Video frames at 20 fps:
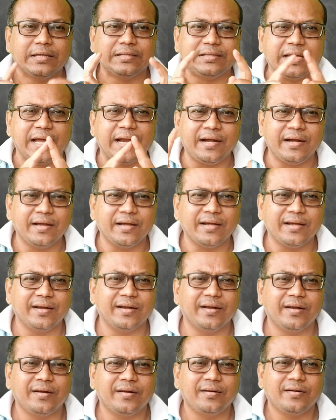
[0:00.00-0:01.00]
then
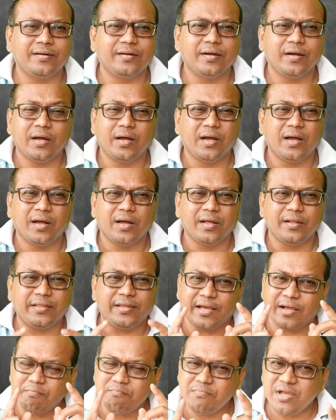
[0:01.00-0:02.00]
there